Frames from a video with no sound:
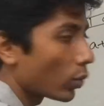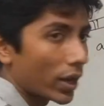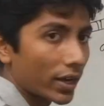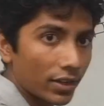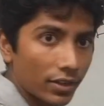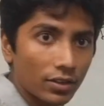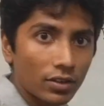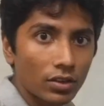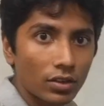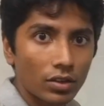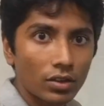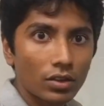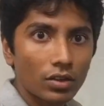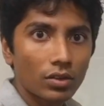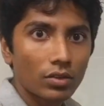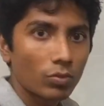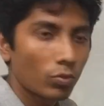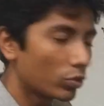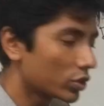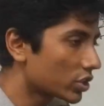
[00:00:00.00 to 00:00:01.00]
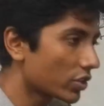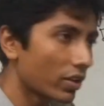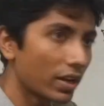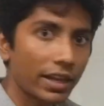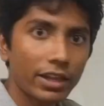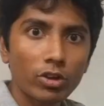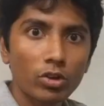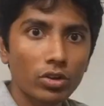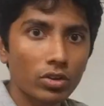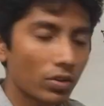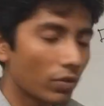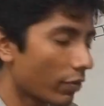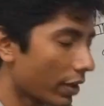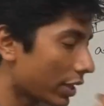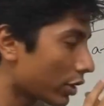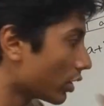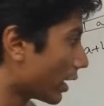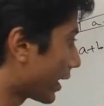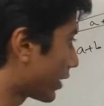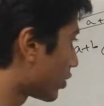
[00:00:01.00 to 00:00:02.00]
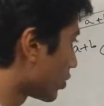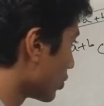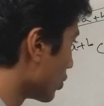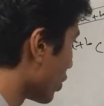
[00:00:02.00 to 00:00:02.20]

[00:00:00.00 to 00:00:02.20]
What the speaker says: 1, whichever way you like to